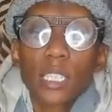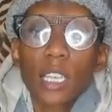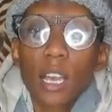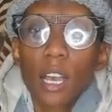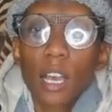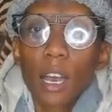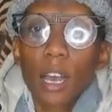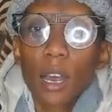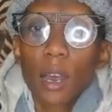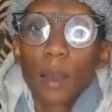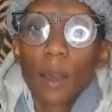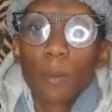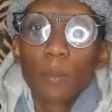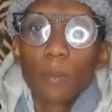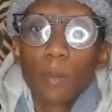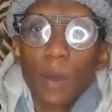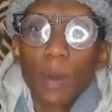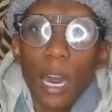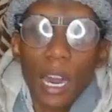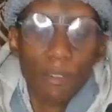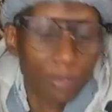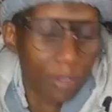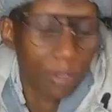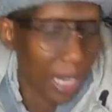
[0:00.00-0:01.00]
Another
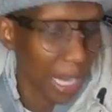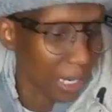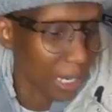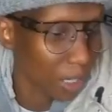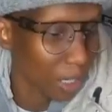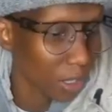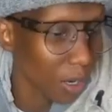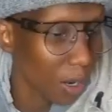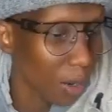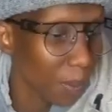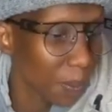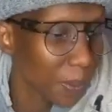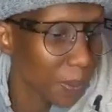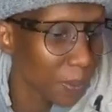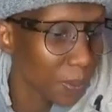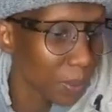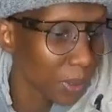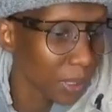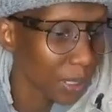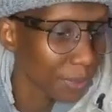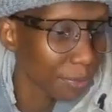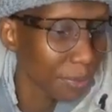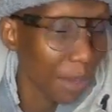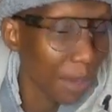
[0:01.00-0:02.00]
thing is,
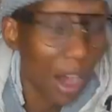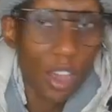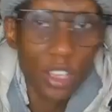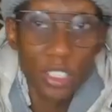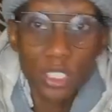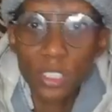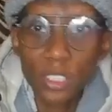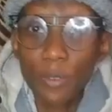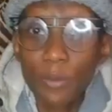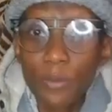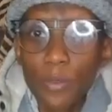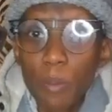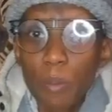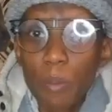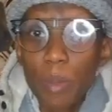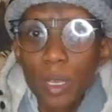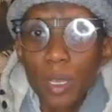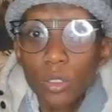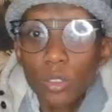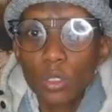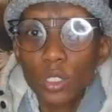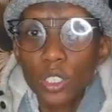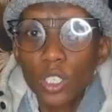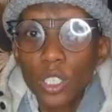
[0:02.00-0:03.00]
I've got a lot of
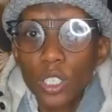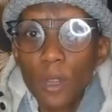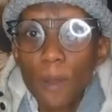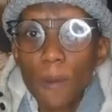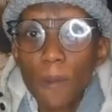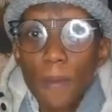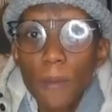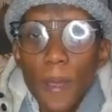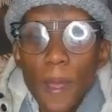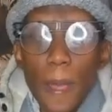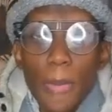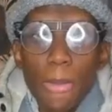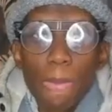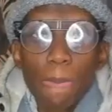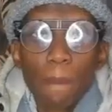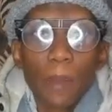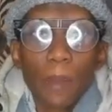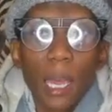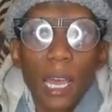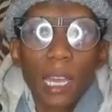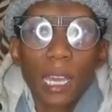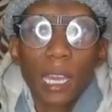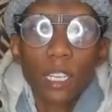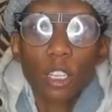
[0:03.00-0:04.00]
people that are asking for
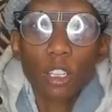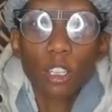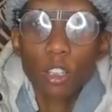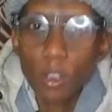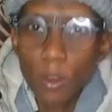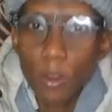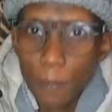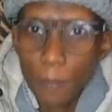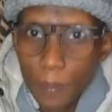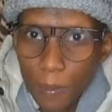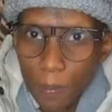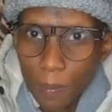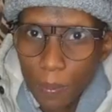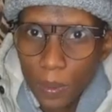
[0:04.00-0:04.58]
mentorship.